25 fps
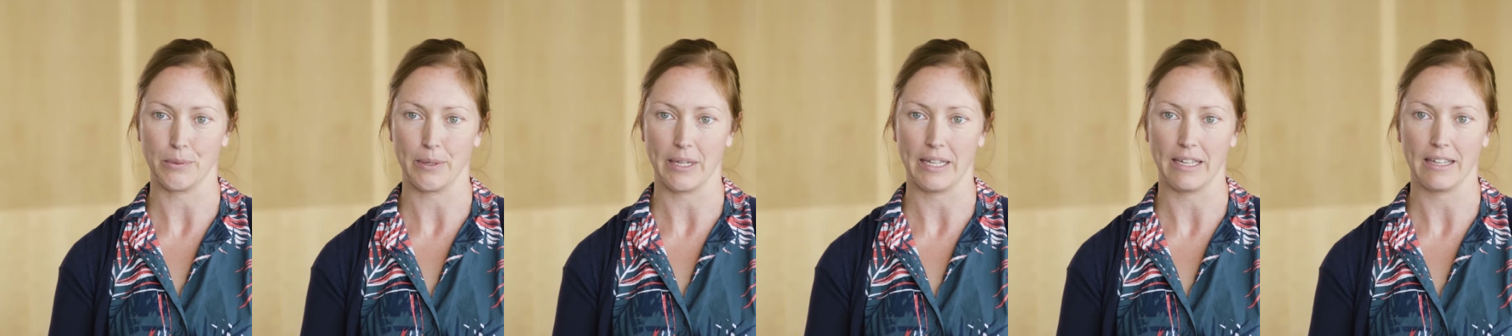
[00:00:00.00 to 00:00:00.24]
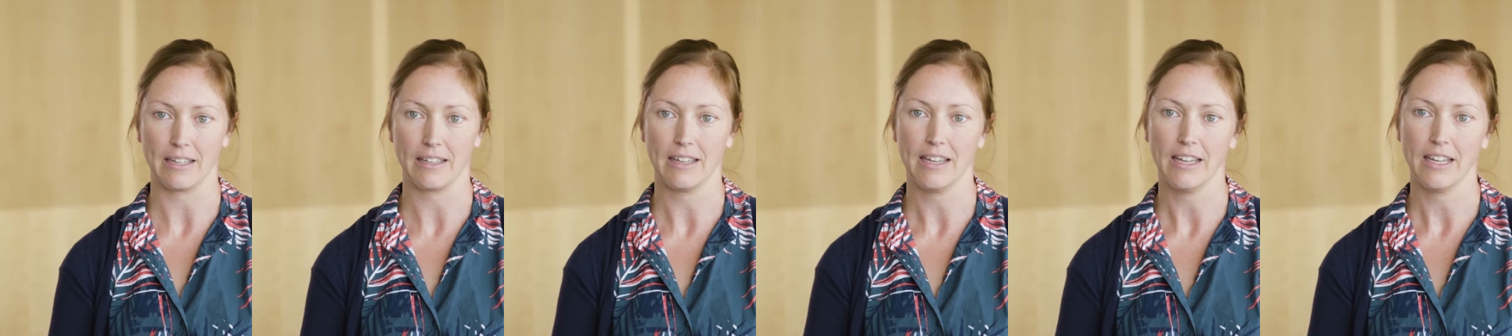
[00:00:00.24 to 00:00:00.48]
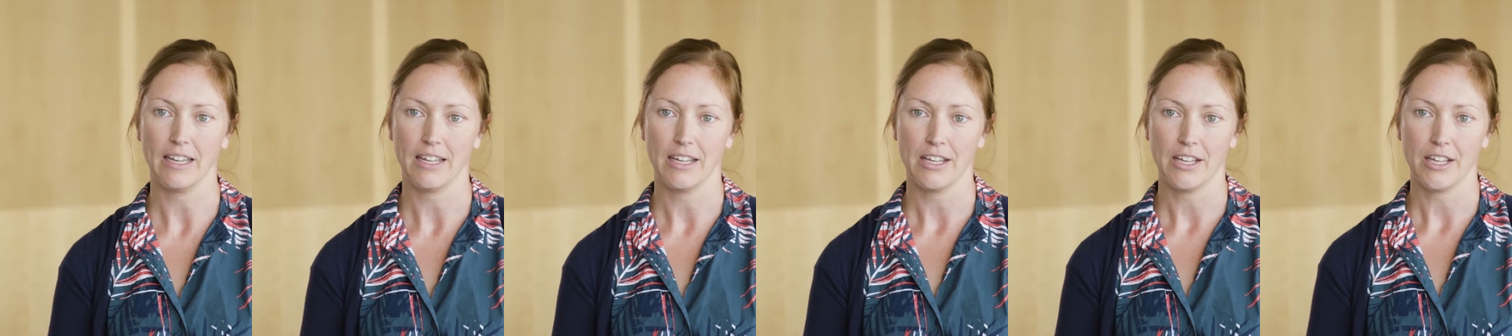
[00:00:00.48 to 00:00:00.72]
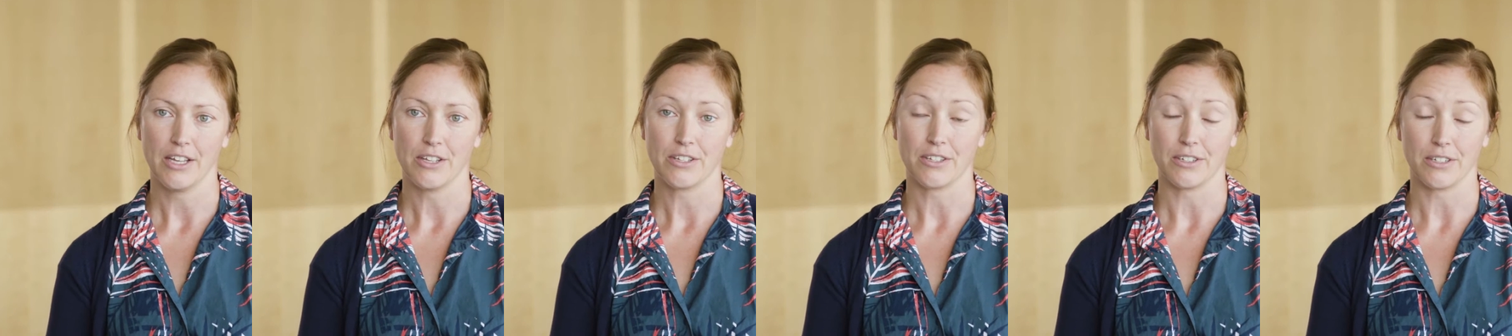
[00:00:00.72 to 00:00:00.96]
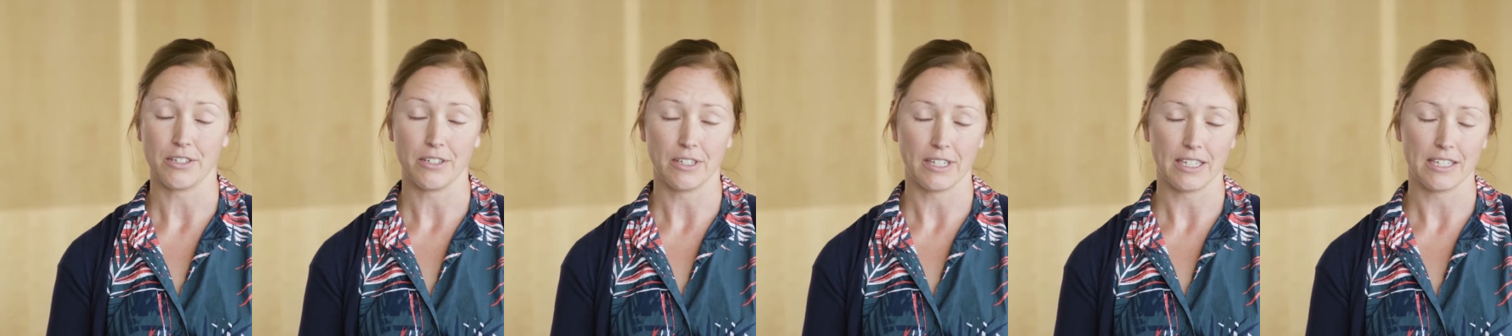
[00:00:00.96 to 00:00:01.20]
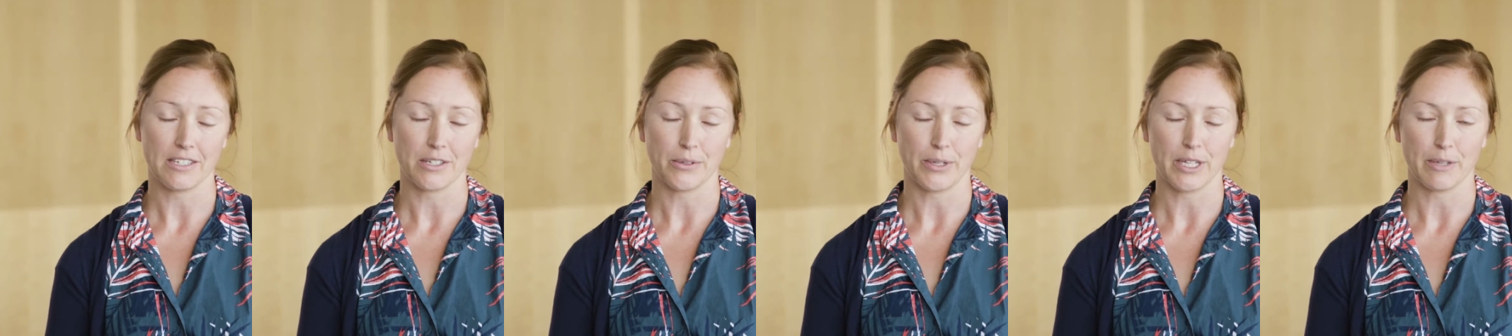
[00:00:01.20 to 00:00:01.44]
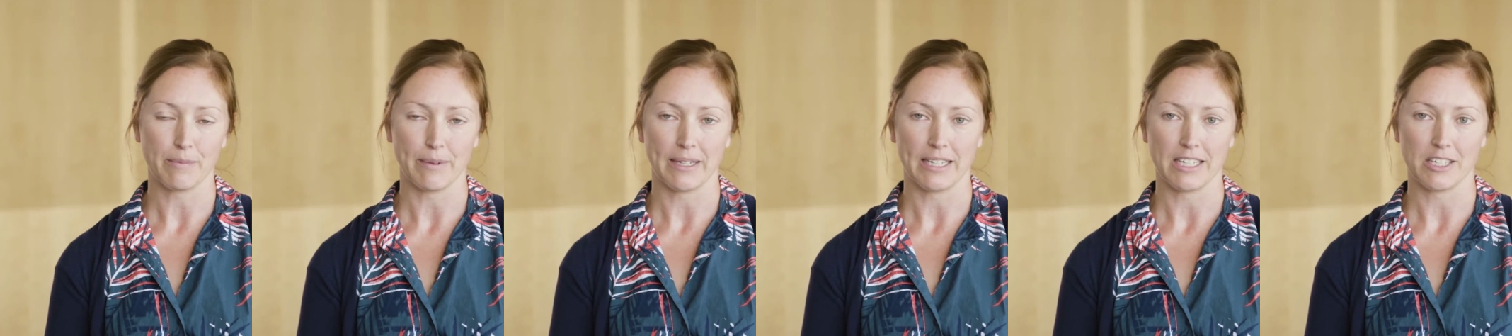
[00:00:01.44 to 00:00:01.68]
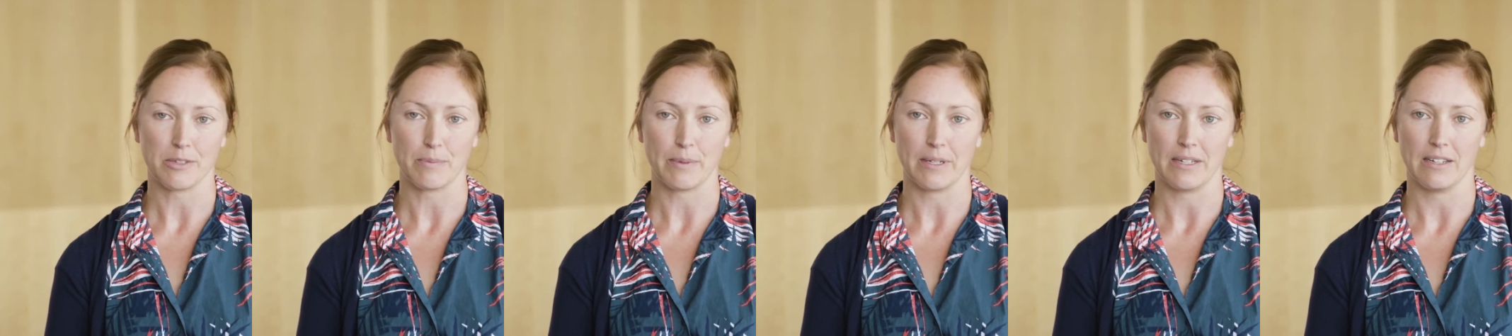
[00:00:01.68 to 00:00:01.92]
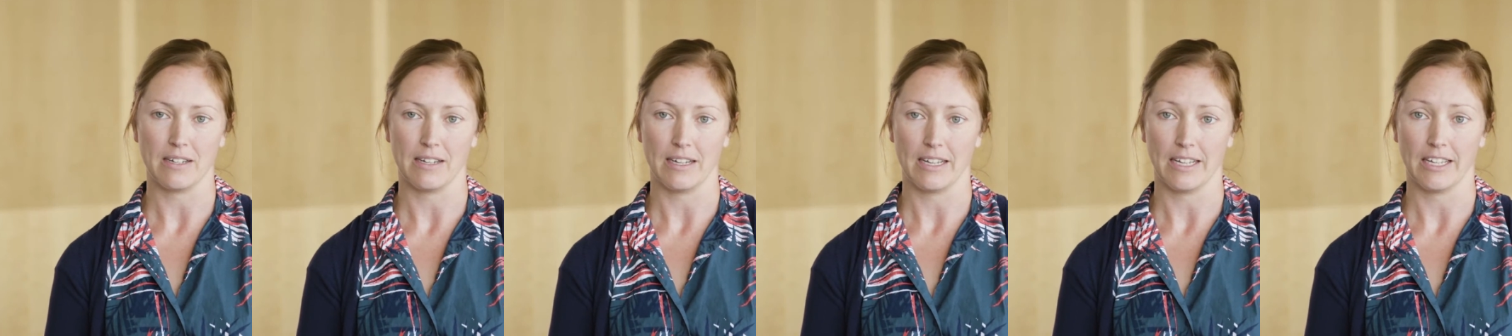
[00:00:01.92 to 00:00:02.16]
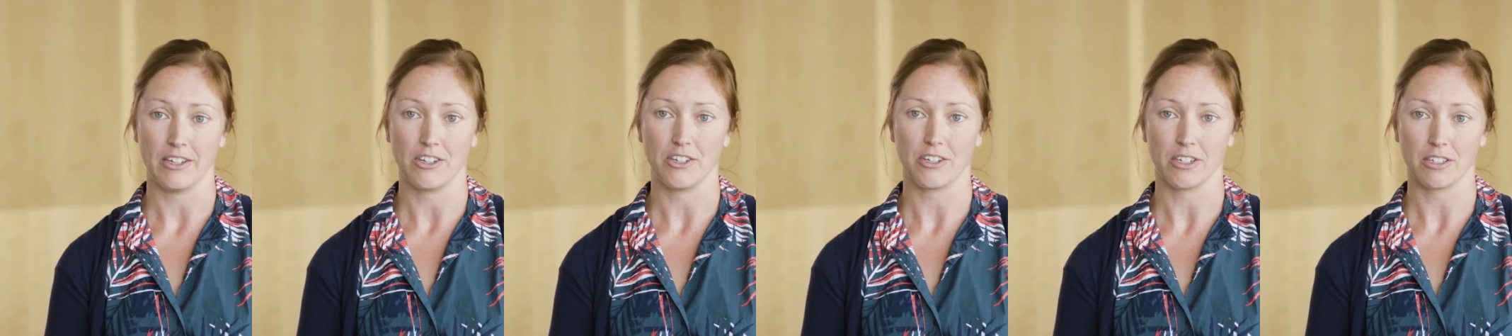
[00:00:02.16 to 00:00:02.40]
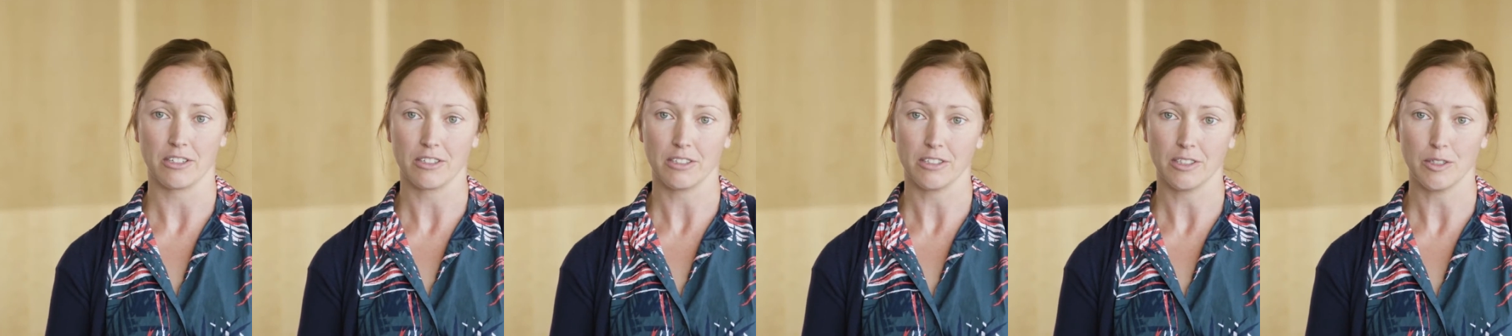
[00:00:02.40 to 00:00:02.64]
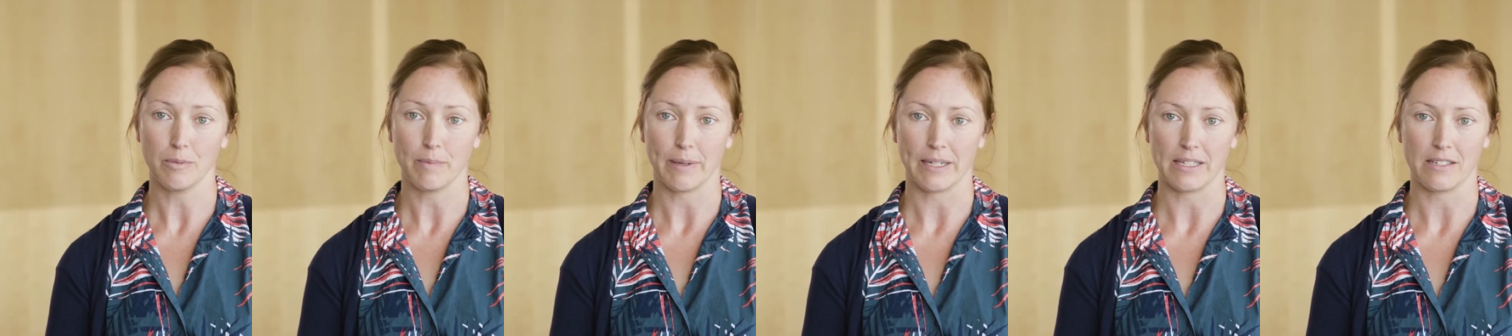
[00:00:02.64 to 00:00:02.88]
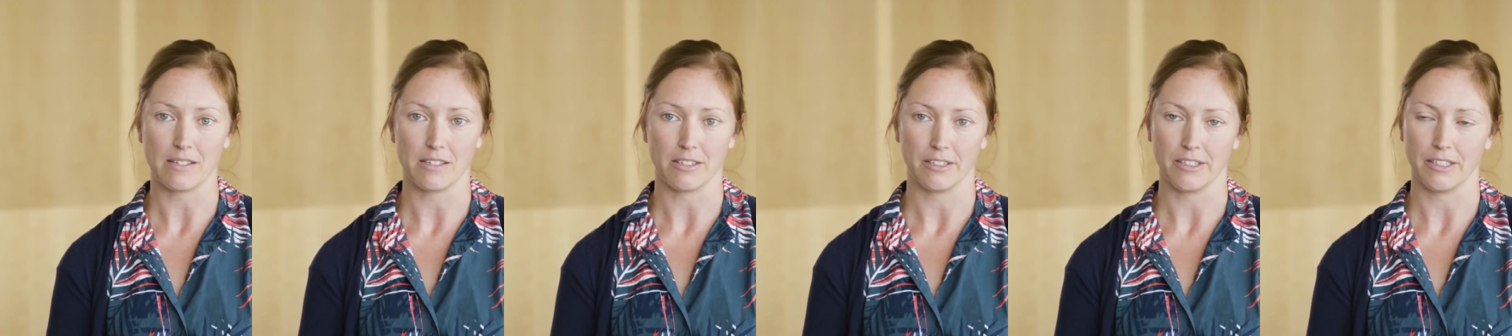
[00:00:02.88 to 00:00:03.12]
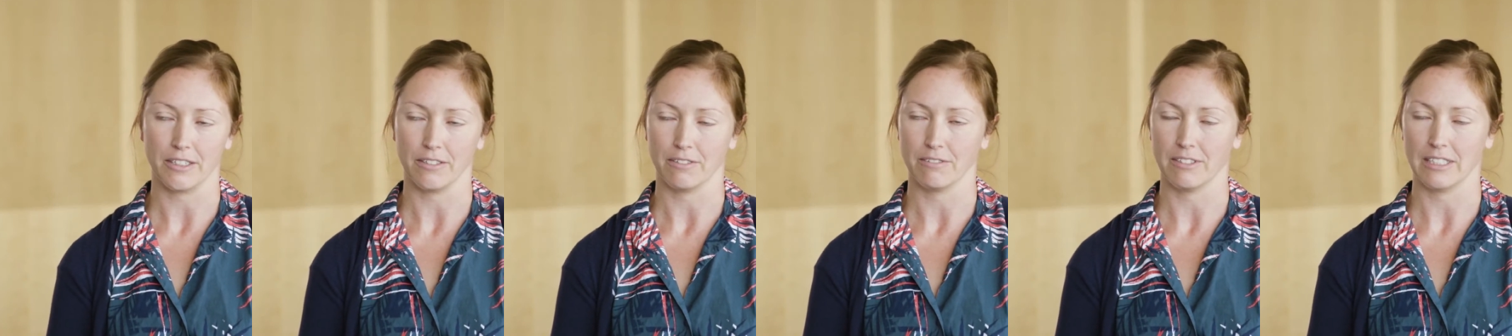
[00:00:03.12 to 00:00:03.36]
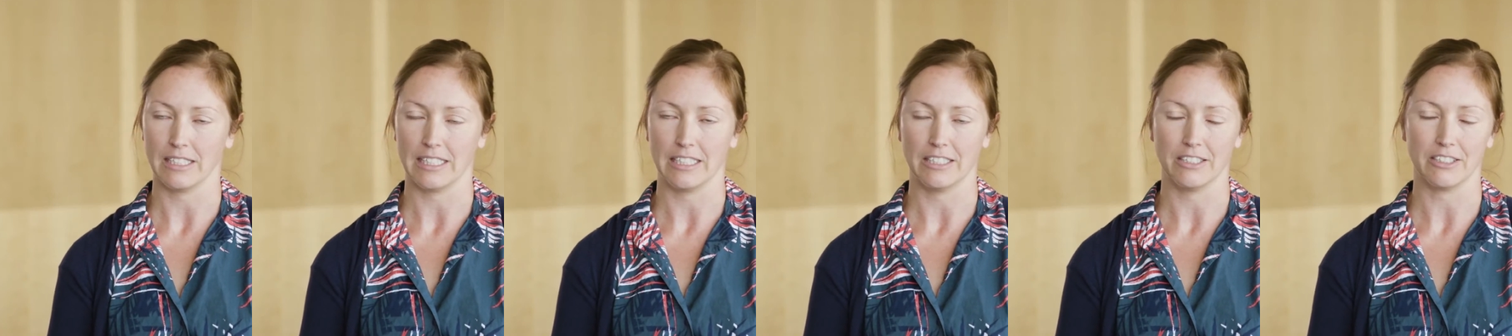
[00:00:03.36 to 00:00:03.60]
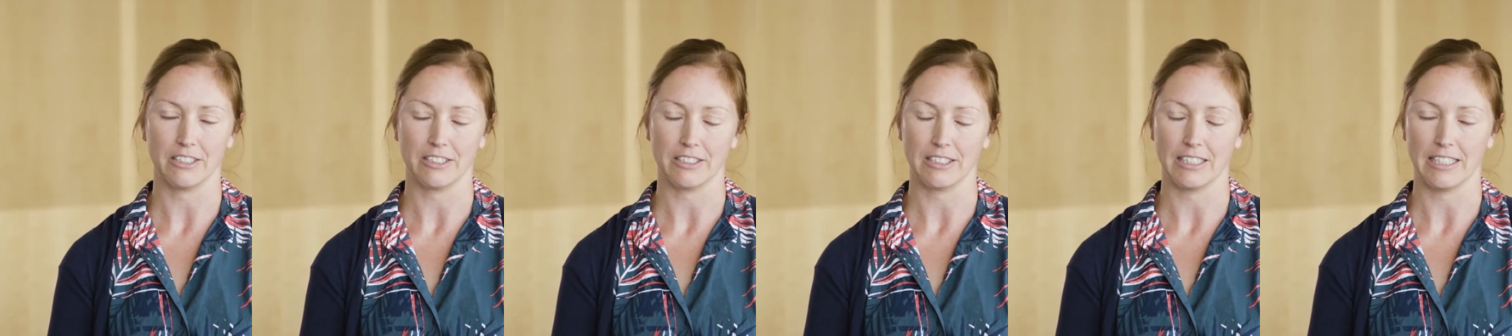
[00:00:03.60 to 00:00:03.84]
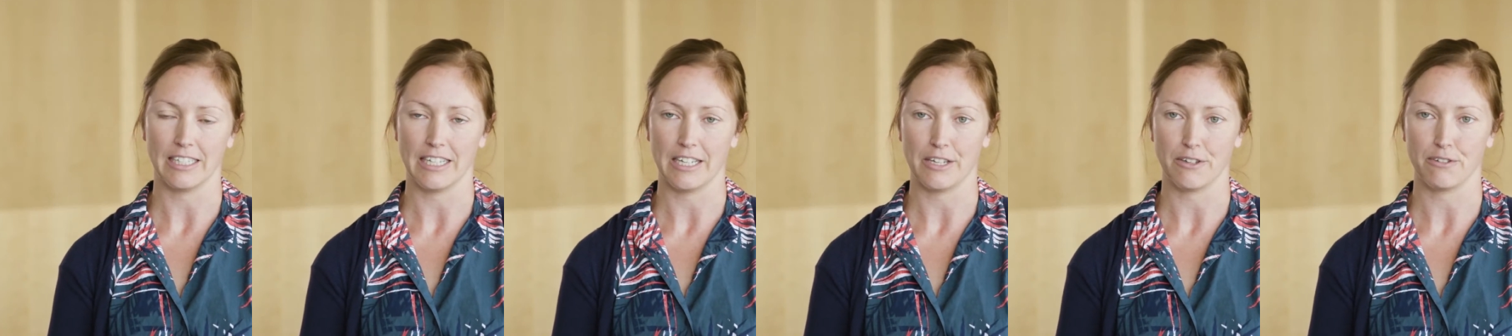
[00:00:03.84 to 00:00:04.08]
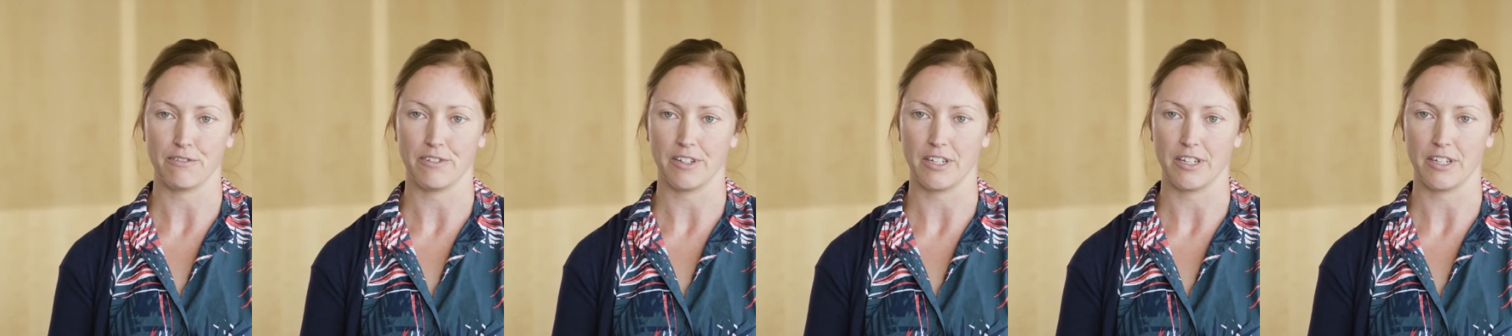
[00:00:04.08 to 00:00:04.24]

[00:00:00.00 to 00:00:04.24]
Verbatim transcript: a week. So, two days a week, my husband and I juggle by starting really early,